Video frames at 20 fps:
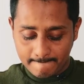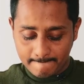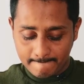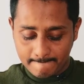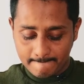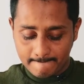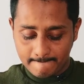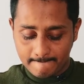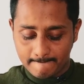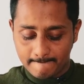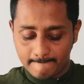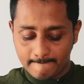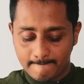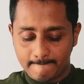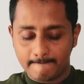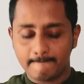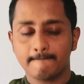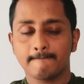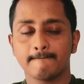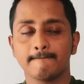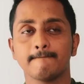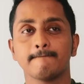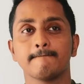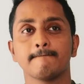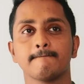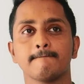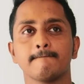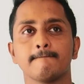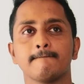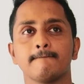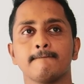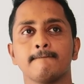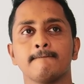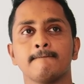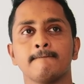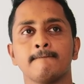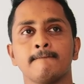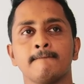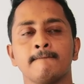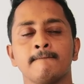
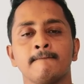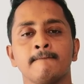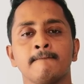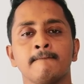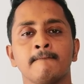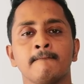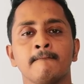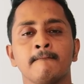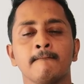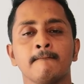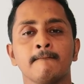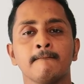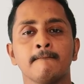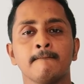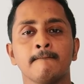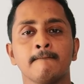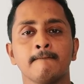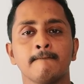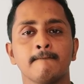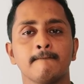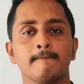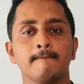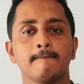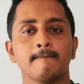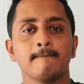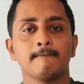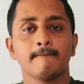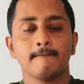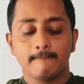Nothing is said.